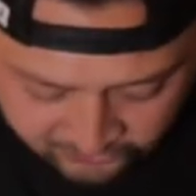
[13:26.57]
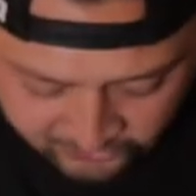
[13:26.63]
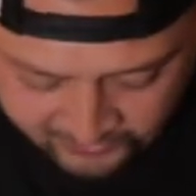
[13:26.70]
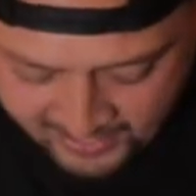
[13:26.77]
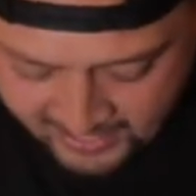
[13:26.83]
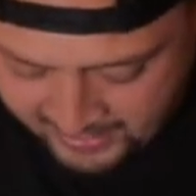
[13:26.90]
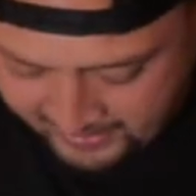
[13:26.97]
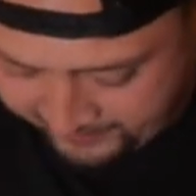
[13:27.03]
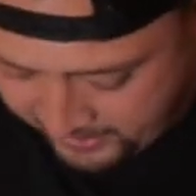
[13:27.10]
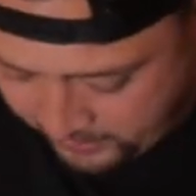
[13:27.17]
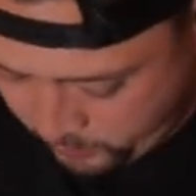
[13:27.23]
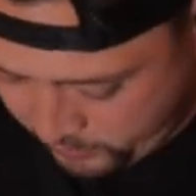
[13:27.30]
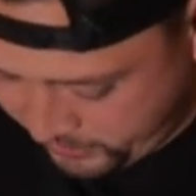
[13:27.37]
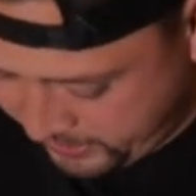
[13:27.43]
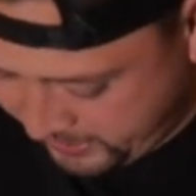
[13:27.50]
just hangs
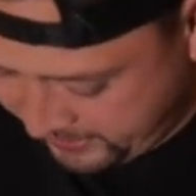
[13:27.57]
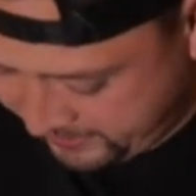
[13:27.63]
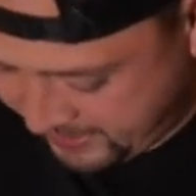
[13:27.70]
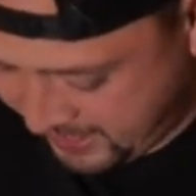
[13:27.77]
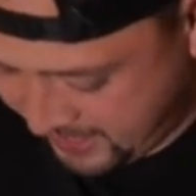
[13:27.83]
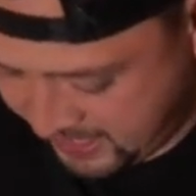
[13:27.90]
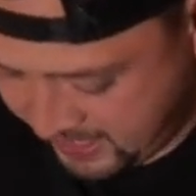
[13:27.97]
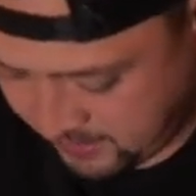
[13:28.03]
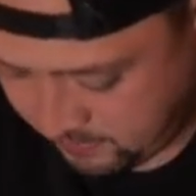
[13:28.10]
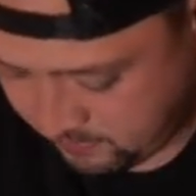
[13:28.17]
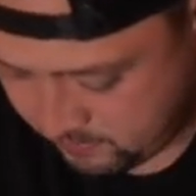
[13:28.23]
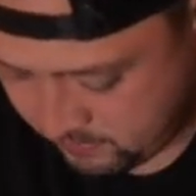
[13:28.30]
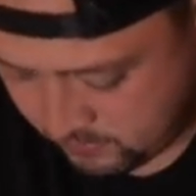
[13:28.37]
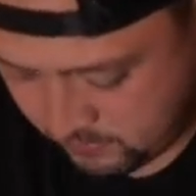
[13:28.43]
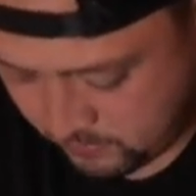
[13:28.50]
anywhere you need it to hang.
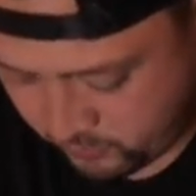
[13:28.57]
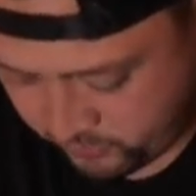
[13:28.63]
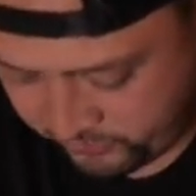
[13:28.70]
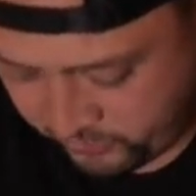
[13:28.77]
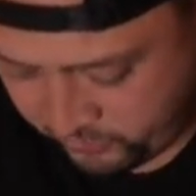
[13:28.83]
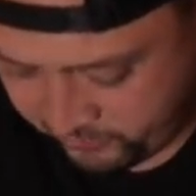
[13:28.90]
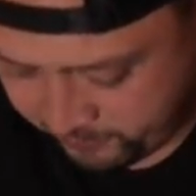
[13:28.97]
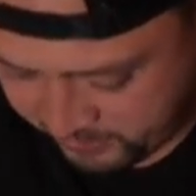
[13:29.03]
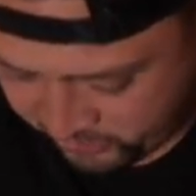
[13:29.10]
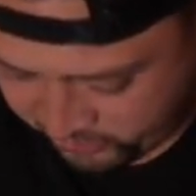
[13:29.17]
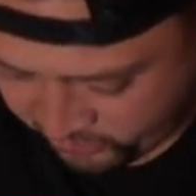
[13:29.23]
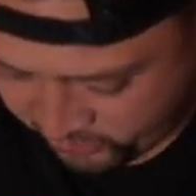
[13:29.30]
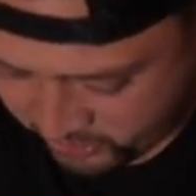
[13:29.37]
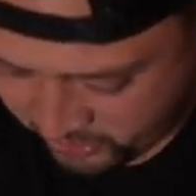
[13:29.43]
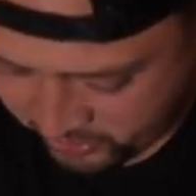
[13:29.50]
I'm just gonna use my
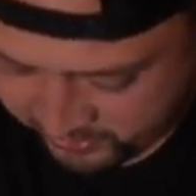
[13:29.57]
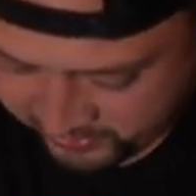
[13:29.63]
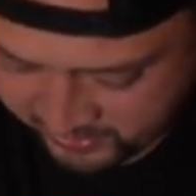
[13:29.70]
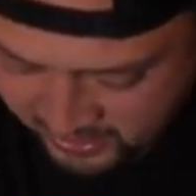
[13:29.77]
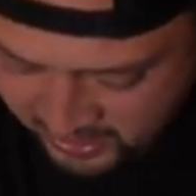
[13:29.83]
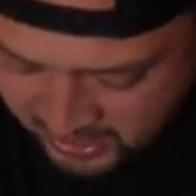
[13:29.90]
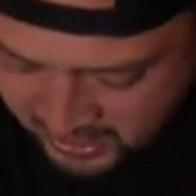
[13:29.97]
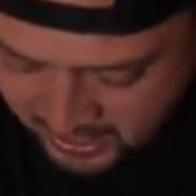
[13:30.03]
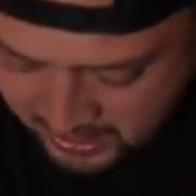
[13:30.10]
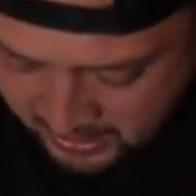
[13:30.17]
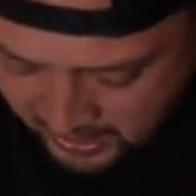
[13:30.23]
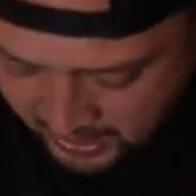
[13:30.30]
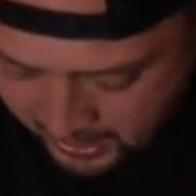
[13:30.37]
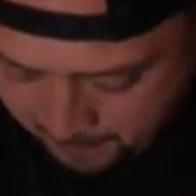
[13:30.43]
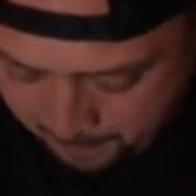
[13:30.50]
shirt,
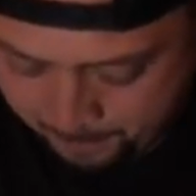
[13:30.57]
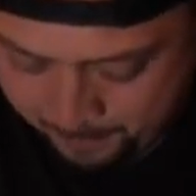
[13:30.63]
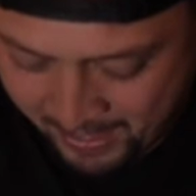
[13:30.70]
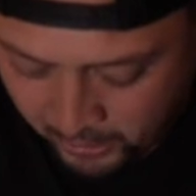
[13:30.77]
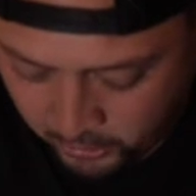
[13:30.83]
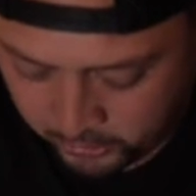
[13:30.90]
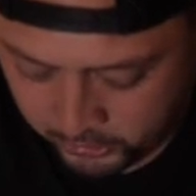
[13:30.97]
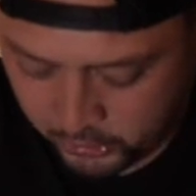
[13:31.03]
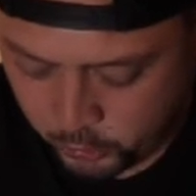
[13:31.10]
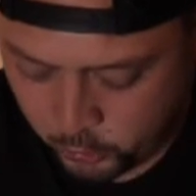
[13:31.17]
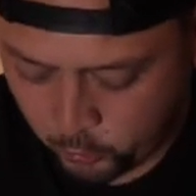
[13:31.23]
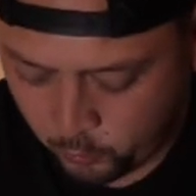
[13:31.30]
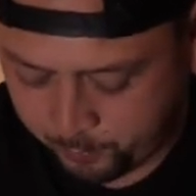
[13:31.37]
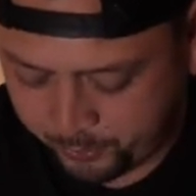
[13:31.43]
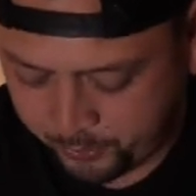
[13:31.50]
belt
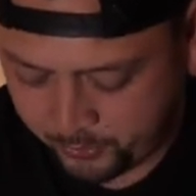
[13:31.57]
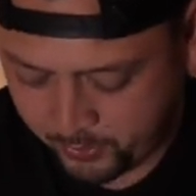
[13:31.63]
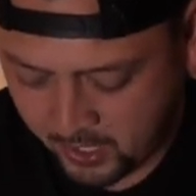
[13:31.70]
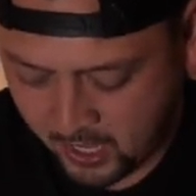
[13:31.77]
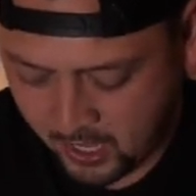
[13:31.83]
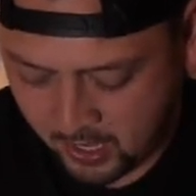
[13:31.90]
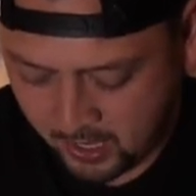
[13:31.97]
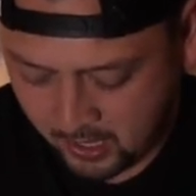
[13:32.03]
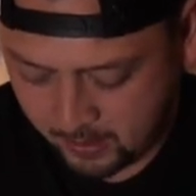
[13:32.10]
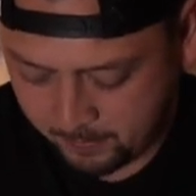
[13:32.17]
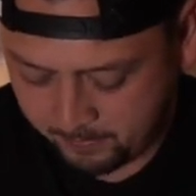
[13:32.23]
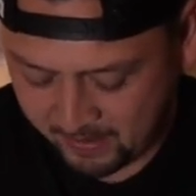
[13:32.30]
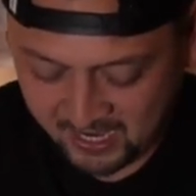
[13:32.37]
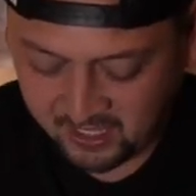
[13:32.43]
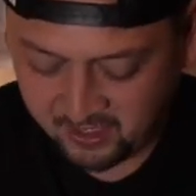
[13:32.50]
loop,
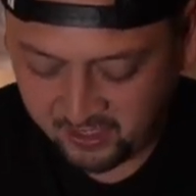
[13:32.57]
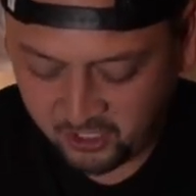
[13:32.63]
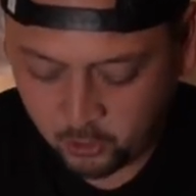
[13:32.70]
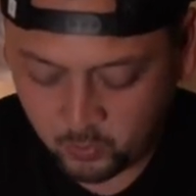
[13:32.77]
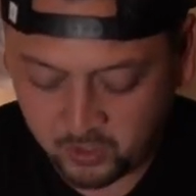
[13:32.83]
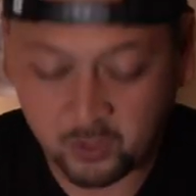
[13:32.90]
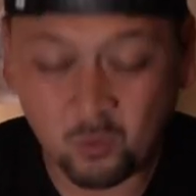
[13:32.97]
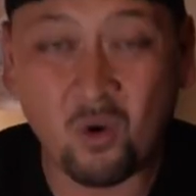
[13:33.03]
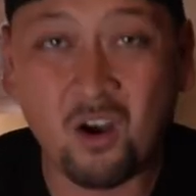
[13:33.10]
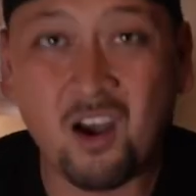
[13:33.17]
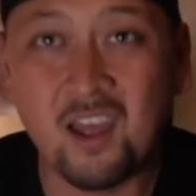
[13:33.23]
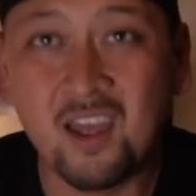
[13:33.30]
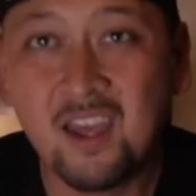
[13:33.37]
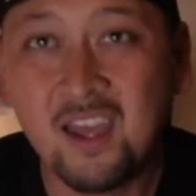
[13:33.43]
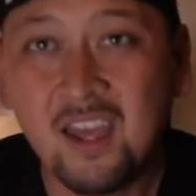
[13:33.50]
anything you really
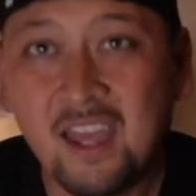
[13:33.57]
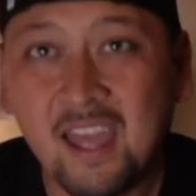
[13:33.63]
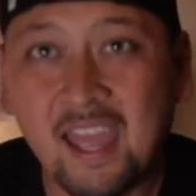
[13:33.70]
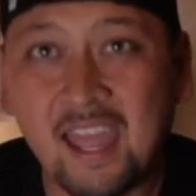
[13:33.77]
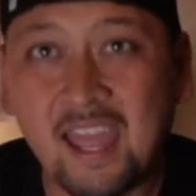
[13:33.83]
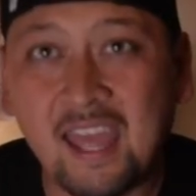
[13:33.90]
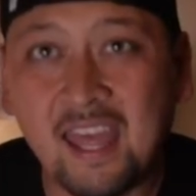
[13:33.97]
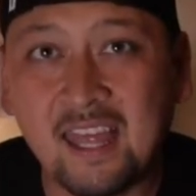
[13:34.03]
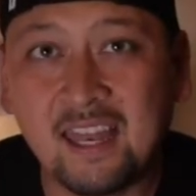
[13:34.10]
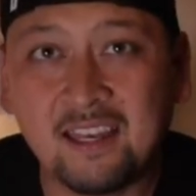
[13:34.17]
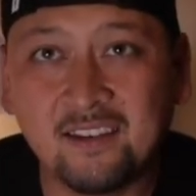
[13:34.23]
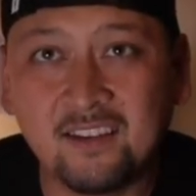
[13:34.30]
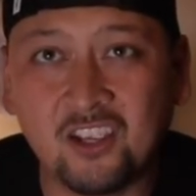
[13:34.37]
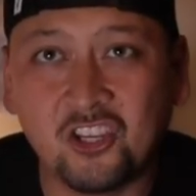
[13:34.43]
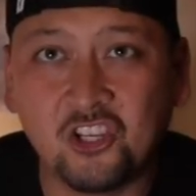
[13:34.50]
want,
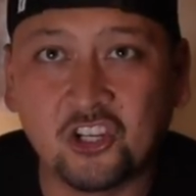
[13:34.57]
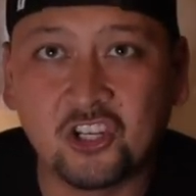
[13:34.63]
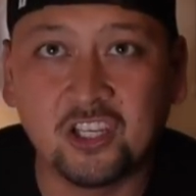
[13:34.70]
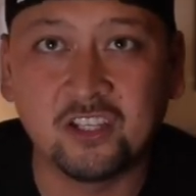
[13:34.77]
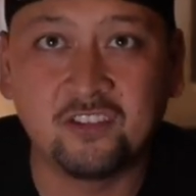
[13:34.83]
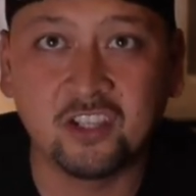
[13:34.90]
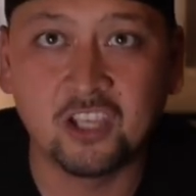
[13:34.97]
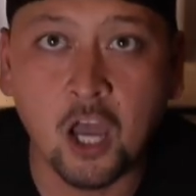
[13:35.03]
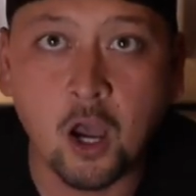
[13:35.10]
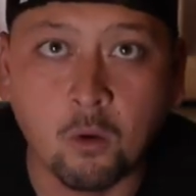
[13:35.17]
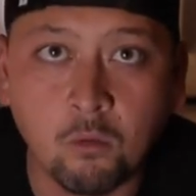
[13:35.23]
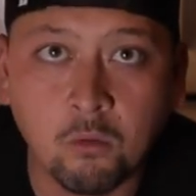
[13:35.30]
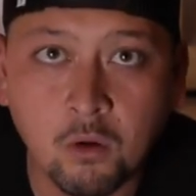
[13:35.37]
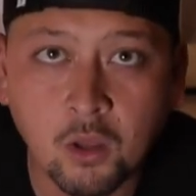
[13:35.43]
and you're good to go.